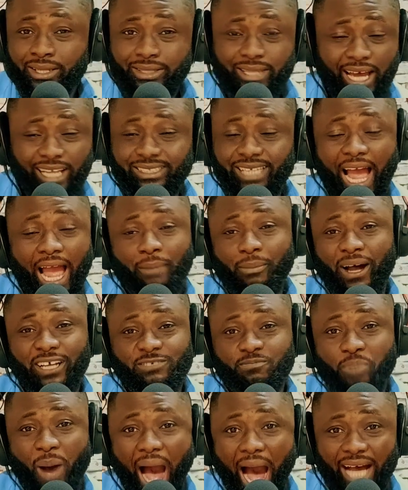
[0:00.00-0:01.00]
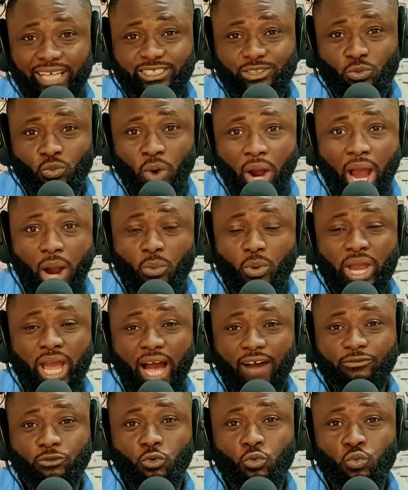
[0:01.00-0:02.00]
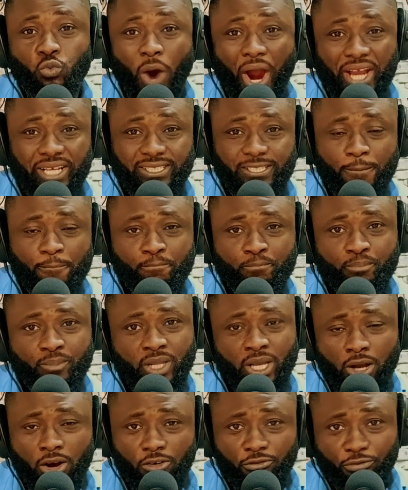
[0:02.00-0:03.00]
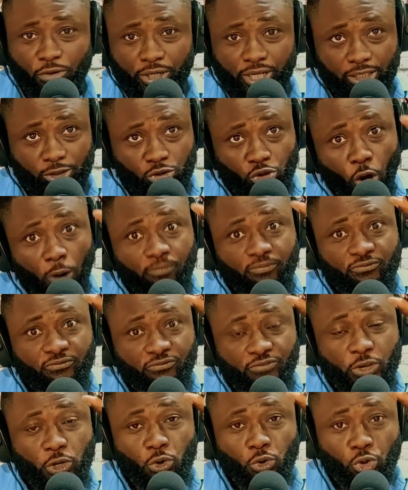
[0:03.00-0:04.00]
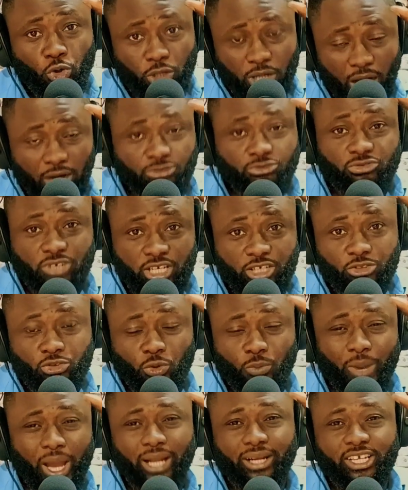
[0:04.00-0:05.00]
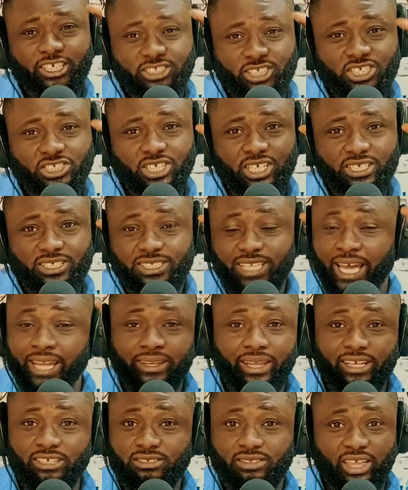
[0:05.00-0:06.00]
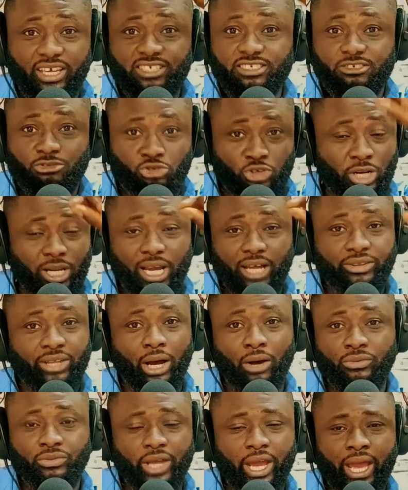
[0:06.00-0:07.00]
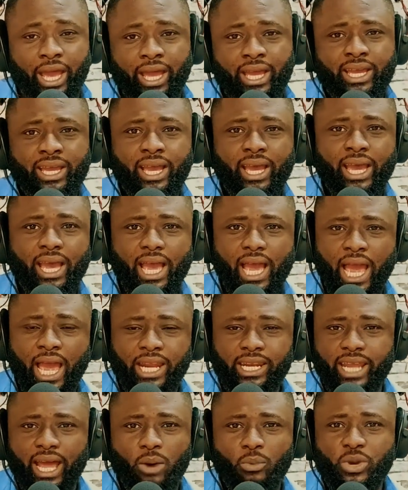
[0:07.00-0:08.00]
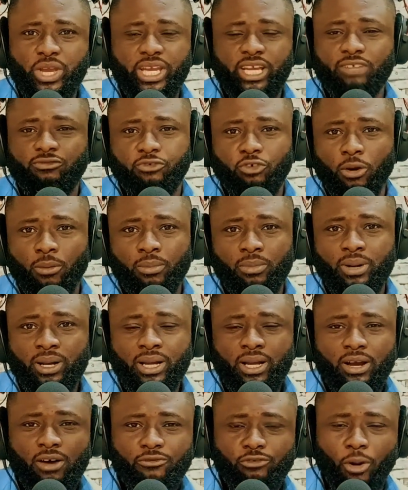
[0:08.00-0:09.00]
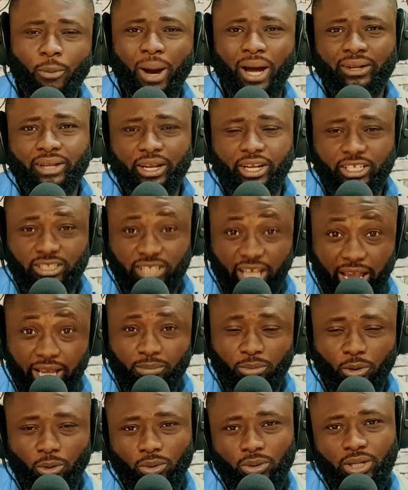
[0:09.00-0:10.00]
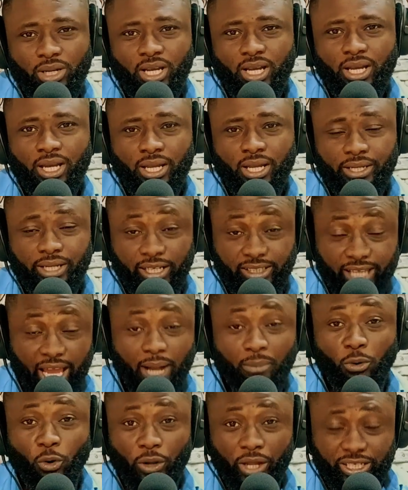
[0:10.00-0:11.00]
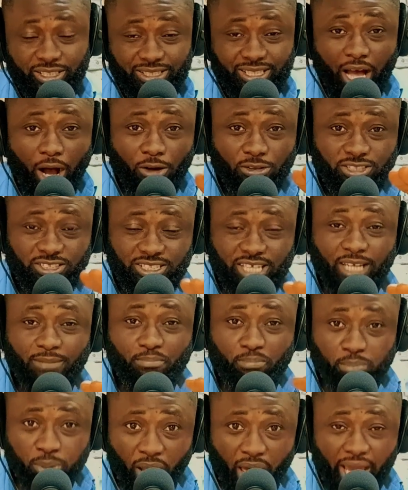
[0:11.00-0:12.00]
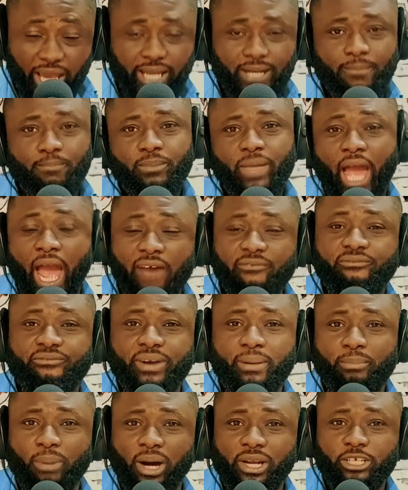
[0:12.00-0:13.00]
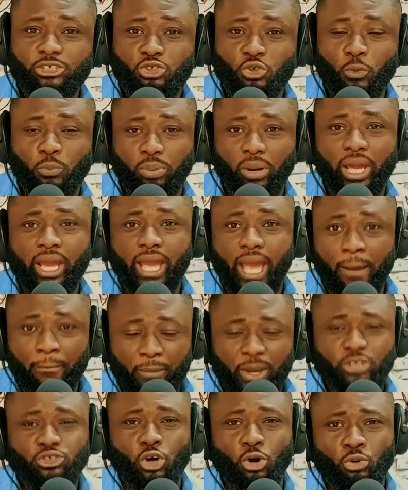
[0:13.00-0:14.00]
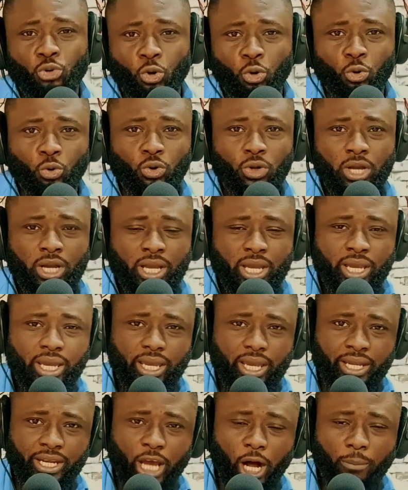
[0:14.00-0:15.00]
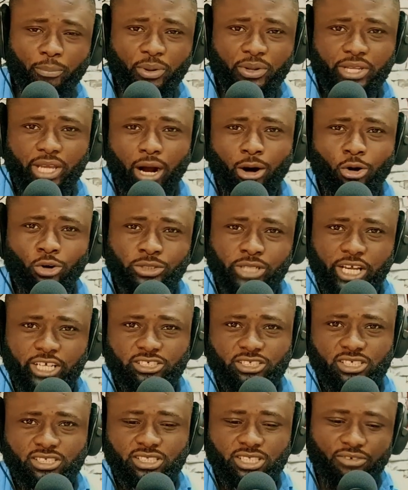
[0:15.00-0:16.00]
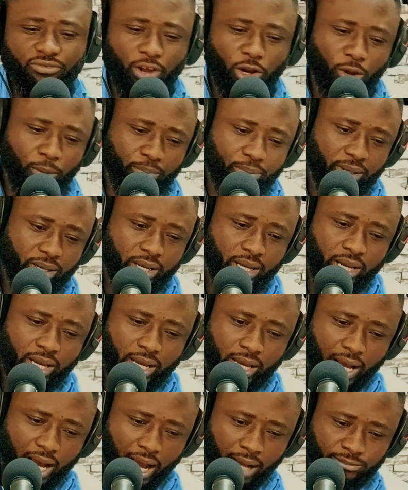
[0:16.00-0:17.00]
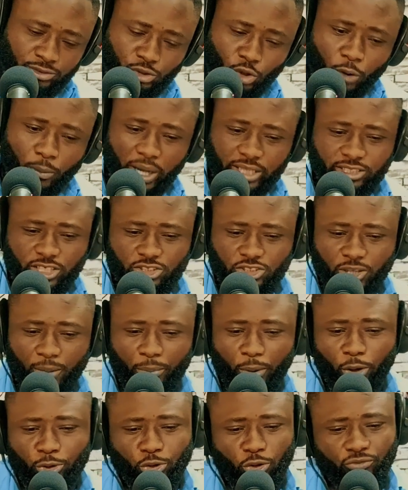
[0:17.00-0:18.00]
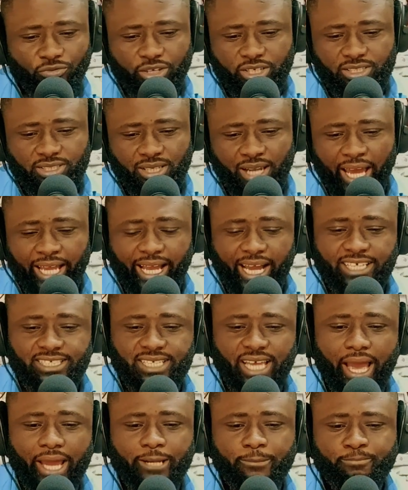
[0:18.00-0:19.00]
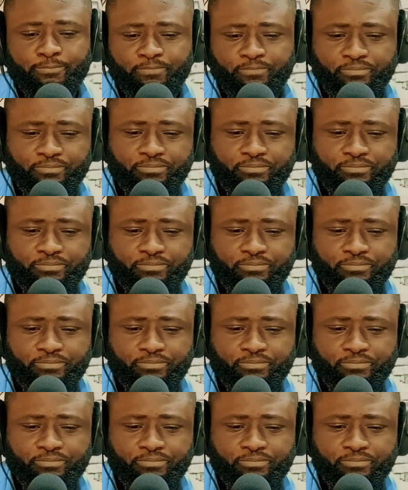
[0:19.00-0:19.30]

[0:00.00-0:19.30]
That time has passed where we have to wait for the top few countries to make decisions and then things trigger down there and then we eat from under the table. The table is now set plain. Everybody should play a major role in helping their own nations develop. I'm so much in support of this. Like I said,